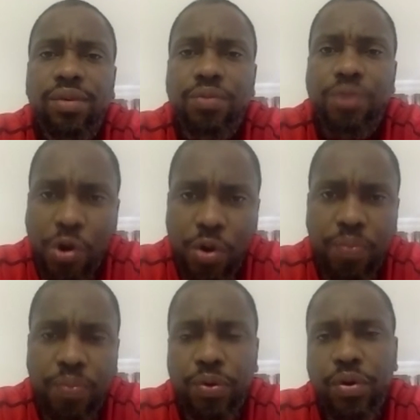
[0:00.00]
we
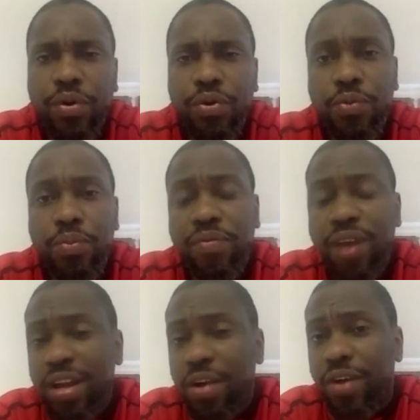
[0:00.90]
hope you'll be
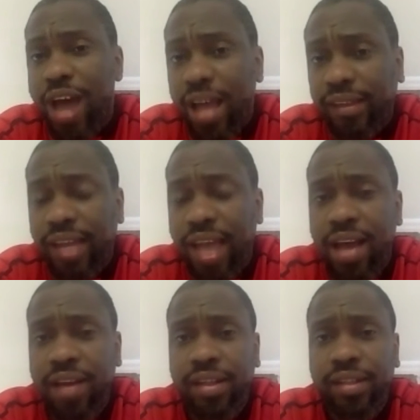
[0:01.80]
fighting on the
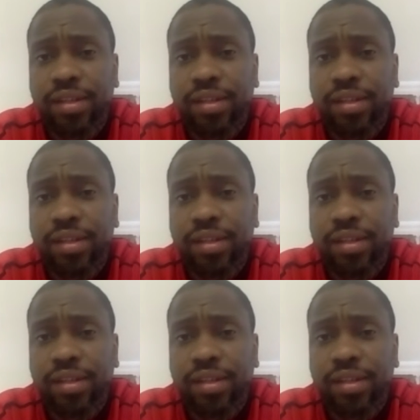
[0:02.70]
outside,